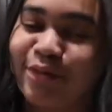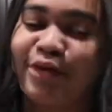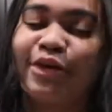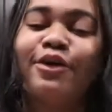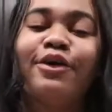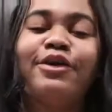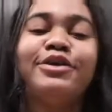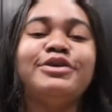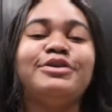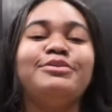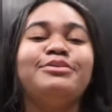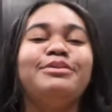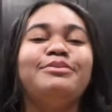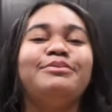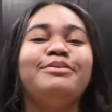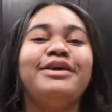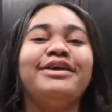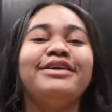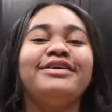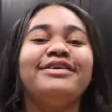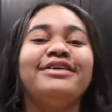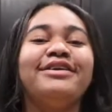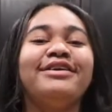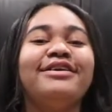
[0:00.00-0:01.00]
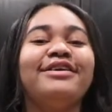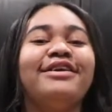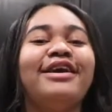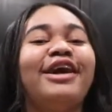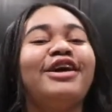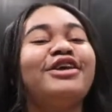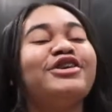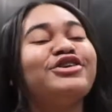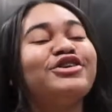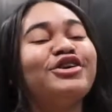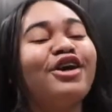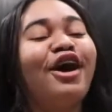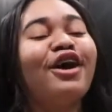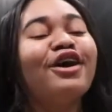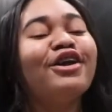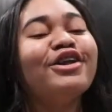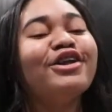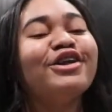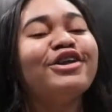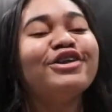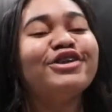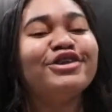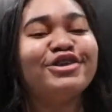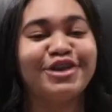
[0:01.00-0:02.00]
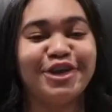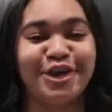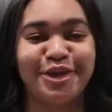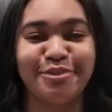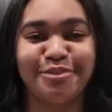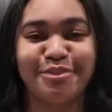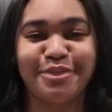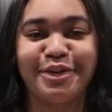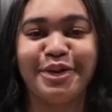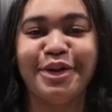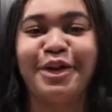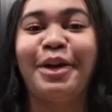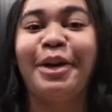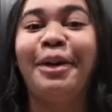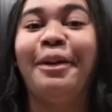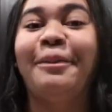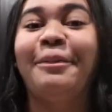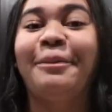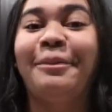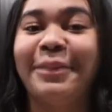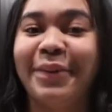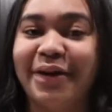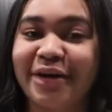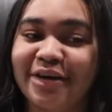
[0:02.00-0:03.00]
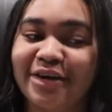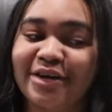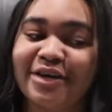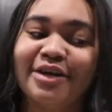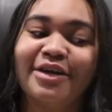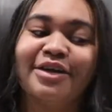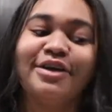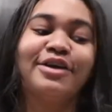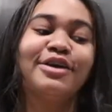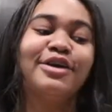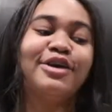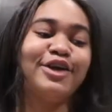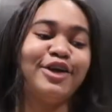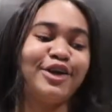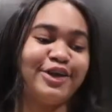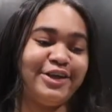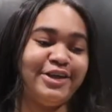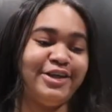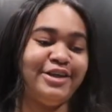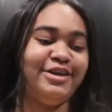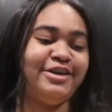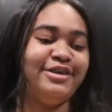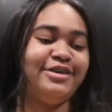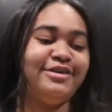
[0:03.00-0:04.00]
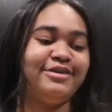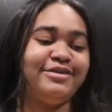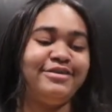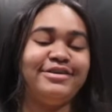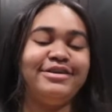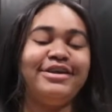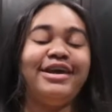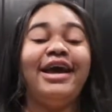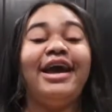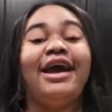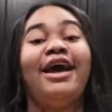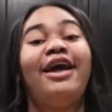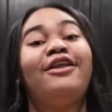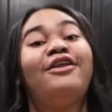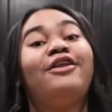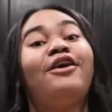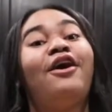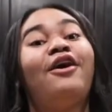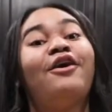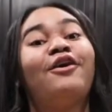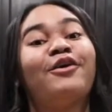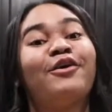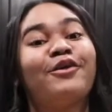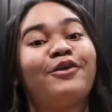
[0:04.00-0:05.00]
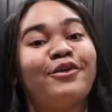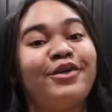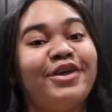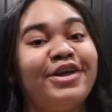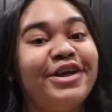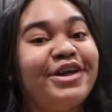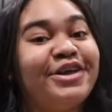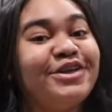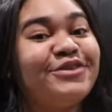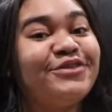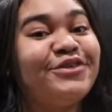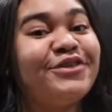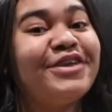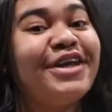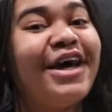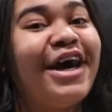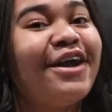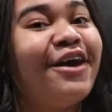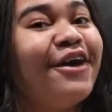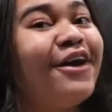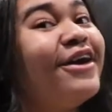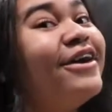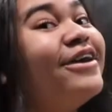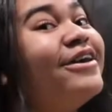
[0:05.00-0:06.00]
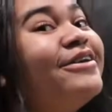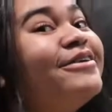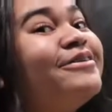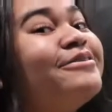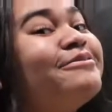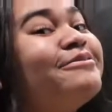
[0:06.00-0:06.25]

we're going to be making a chocolate chip mug cookie. And our ingredients for that are